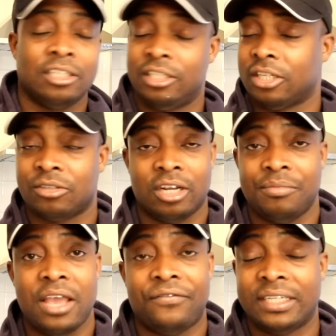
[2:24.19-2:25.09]
It's just gonna
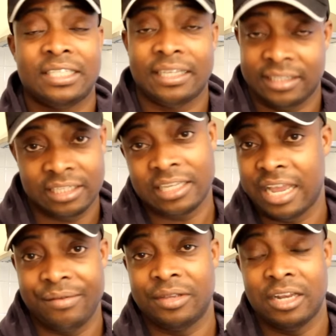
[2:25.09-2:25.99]
be a fantastic
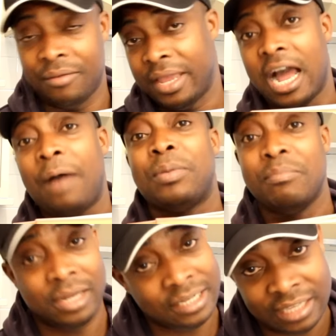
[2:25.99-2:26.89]
time, you know what I mean. Happy
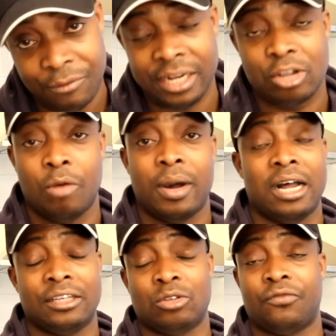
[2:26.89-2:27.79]
Mother's Day when it come
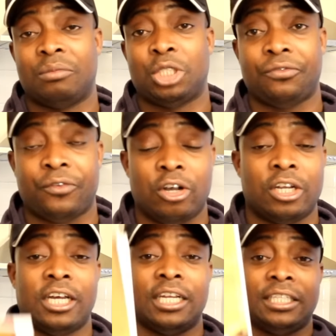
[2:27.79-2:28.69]
also from Chef
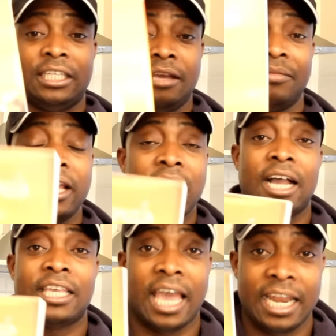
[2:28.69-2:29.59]
Ricardo and the team
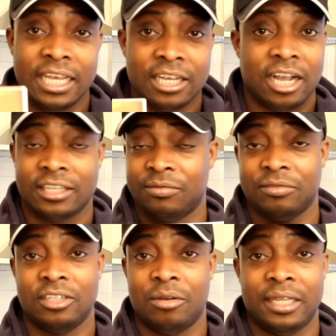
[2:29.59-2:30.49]
again,
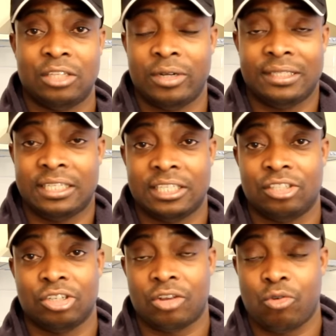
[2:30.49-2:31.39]
cause you know what I mean, 26 is
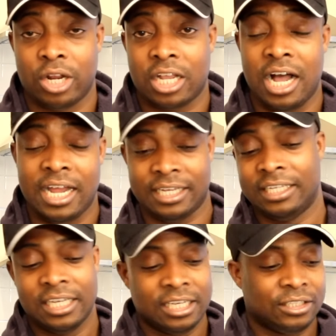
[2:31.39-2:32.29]
just around the corner.
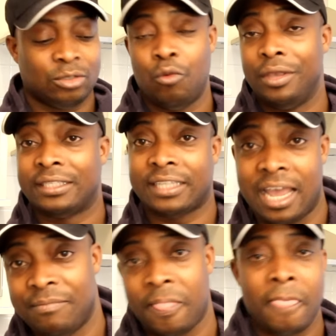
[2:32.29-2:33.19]
It's 2 weeks
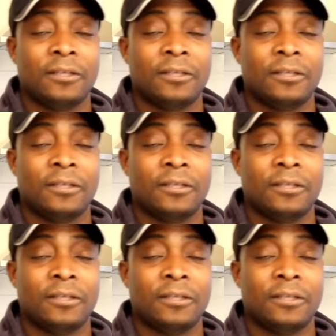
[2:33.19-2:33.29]
time.